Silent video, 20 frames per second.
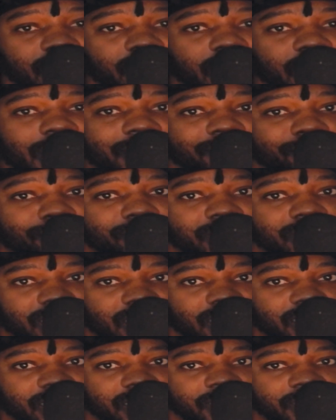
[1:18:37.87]
and
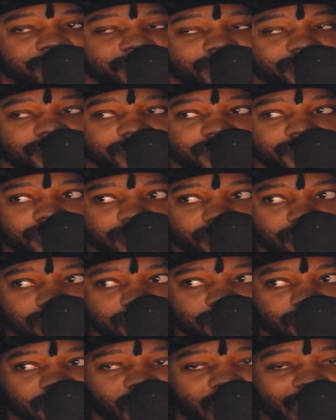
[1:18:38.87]
play
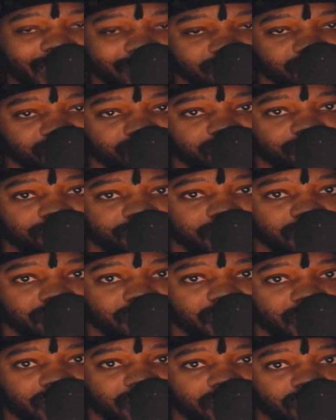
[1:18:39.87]
as you're
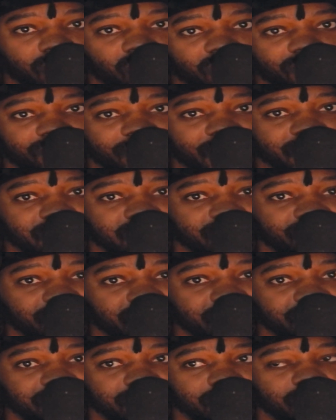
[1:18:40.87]
building, or vice
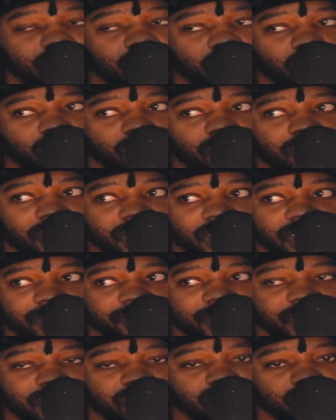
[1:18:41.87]
versa. Or there could
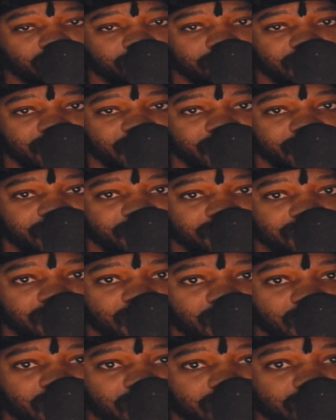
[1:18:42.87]
be two players,
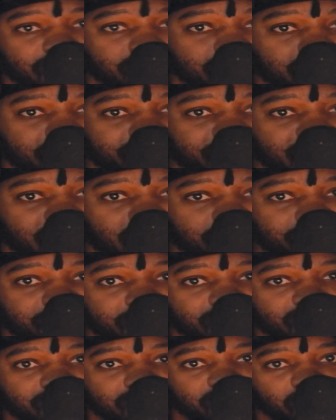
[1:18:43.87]
two
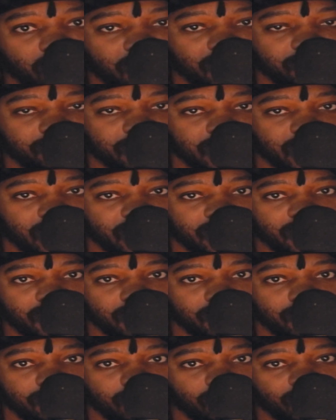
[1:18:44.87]
developers, one player,
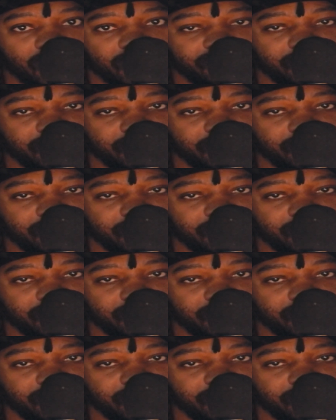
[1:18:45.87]
whatever